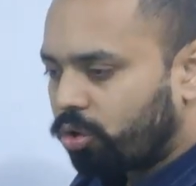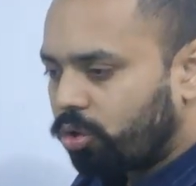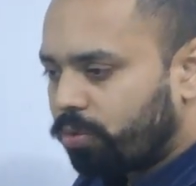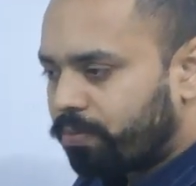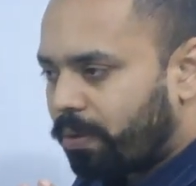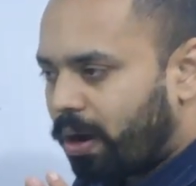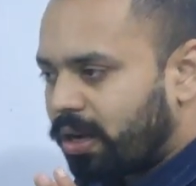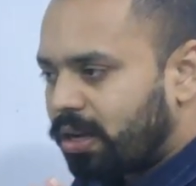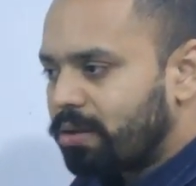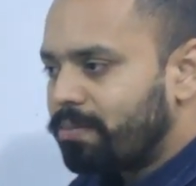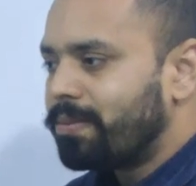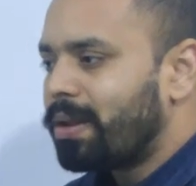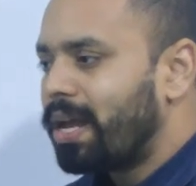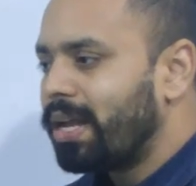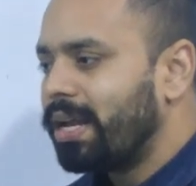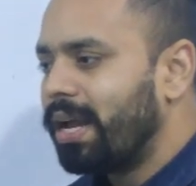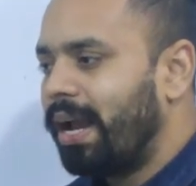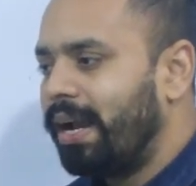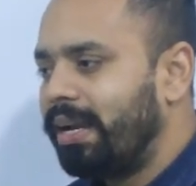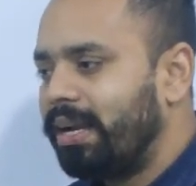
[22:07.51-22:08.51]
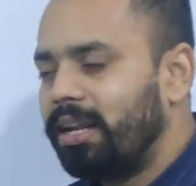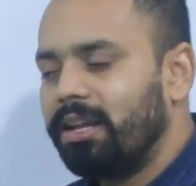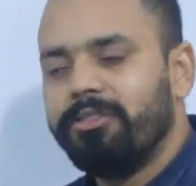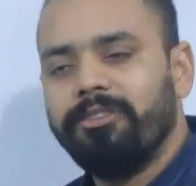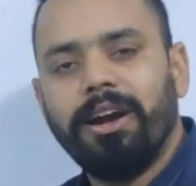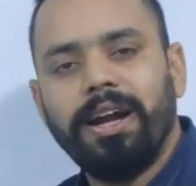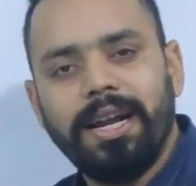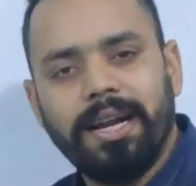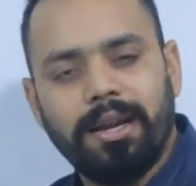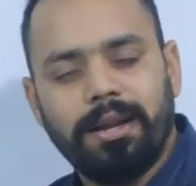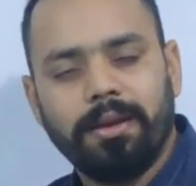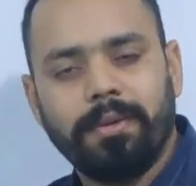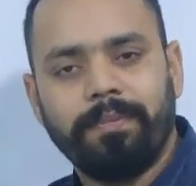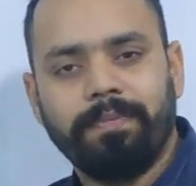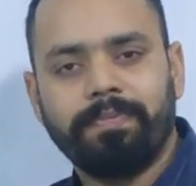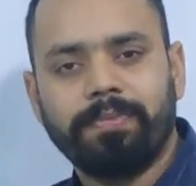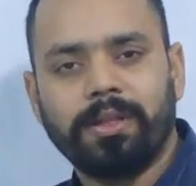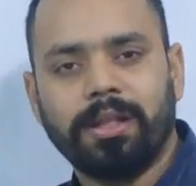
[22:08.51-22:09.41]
you multiply and divide